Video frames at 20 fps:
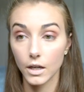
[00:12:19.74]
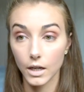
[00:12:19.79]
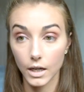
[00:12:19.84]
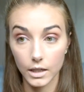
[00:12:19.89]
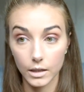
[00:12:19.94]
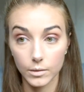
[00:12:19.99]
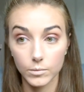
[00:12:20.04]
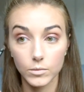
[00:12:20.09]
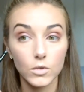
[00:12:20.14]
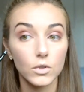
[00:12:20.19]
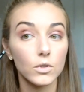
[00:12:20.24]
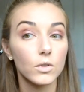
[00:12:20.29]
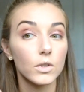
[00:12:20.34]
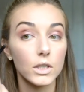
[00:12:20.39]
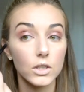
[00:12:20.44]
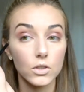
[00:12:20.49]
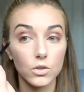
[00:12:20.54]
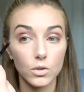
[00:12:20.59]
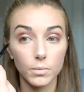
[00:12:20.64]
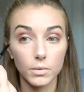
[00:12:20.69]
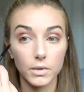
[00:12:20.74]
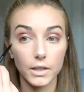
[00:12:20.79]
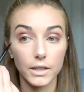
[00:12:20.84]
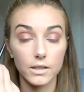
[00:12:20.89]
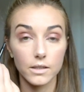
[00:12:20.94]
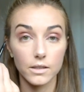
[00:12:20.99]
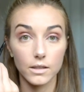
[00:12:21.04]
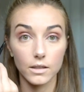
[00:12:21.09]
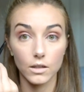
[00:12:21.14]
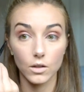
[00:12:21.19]
And I'm going to
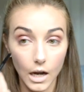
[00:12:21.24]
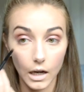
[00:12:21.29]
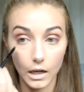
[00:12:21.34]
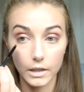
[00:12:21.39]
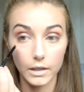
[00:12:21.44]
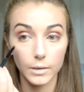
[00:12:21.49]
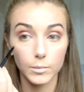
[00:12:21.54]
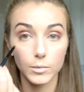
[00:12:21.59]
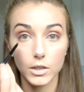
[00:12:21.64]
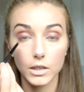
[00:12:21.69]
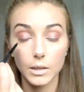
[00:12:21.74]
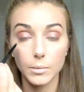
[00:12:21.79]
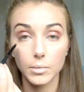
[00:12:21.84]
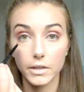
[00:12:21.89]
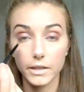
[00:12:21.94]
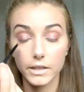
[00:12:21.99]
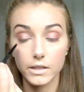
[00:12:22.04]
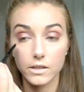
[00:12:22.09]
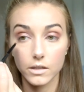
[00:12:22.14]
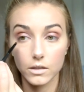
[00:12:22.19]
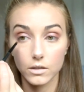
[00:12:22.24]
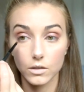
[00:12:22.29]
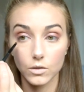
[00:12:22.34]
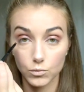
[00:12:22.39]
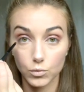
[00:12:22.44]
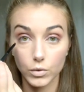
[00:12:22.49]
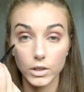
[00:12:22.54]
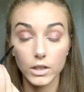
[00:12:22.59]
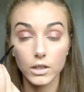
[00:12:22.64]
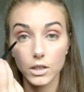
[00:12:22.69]
place it, and then I'm going to place it
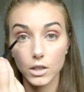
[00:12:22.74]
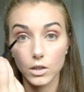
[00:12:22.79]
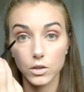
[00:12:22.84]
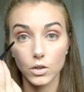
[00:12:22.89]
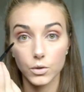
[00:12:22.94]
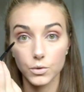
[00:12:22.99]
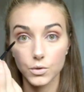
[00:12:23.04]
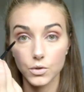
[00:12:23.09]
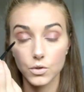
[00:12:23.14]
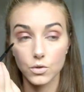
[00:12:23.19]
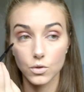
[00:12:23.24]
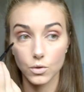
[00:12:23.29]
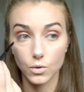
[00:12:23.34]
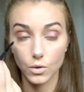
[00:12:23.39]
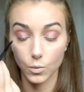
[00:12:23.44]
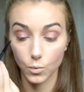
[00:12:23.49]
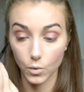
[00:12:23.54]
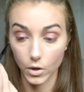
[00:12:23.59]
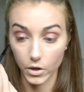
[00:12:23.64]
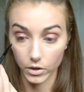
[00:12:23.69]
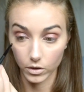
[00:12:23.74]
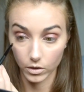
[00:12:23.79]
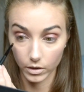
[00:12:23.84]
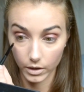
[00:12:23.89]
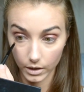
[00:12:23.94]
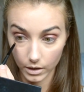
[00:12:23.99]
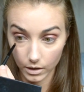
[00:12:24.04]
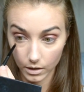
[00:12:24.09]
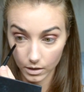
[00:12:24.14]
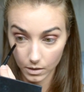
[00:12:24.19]
really close to the
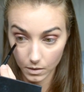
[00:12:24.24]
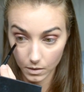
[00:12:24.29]
waterline.